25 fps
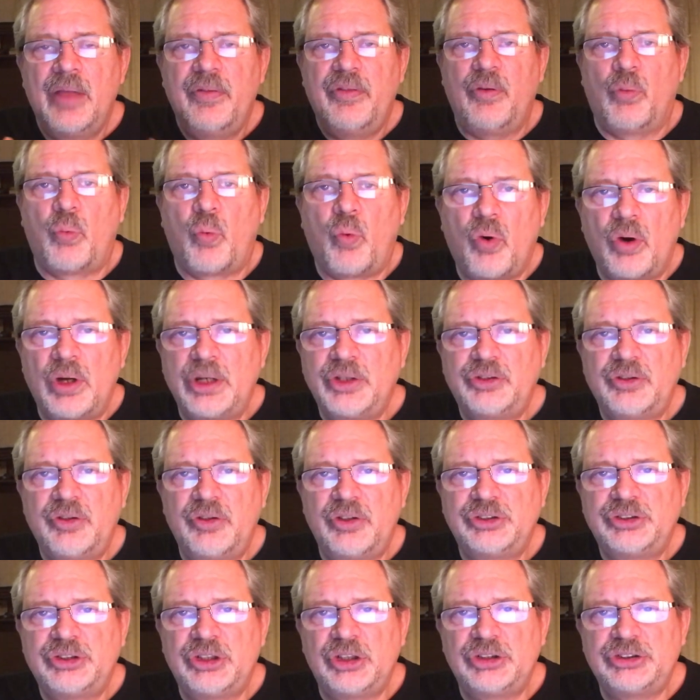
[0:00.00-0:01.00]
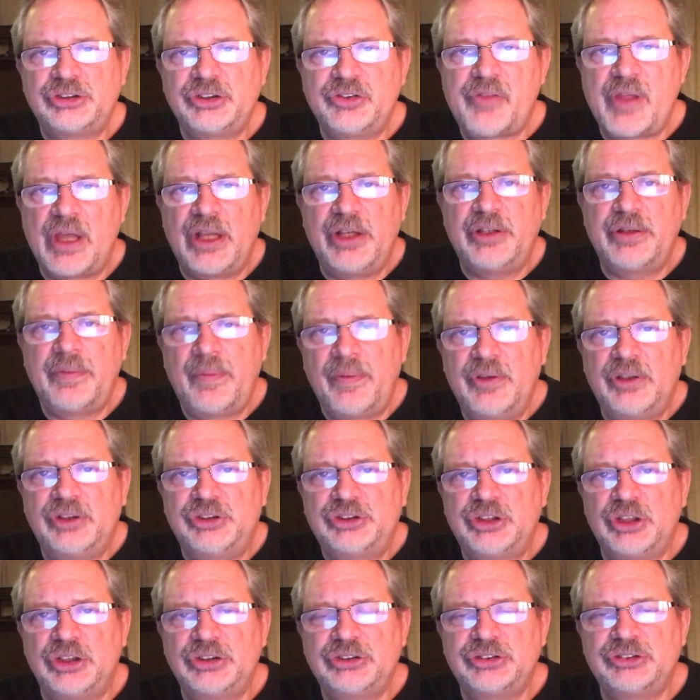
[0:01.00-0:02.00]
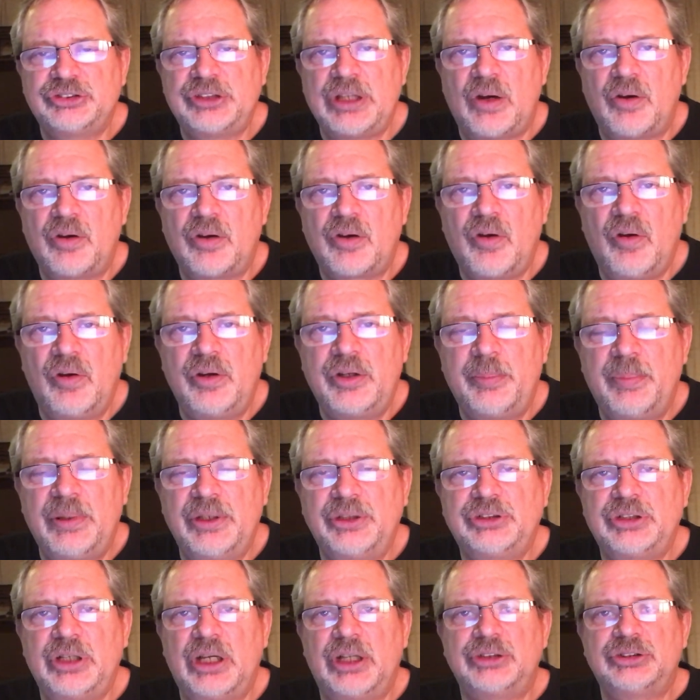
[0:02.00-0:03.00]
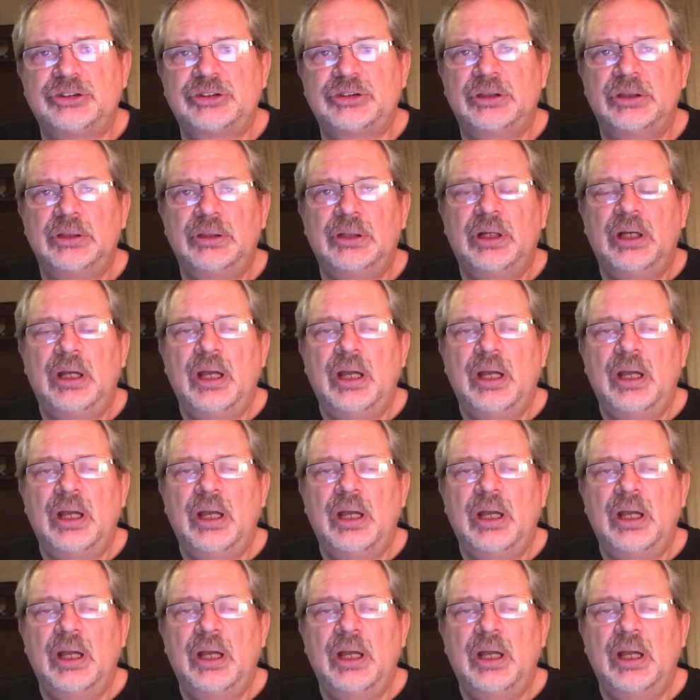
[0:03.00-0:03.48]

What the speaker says: They're warning to the churches that the churches now are going to be judged.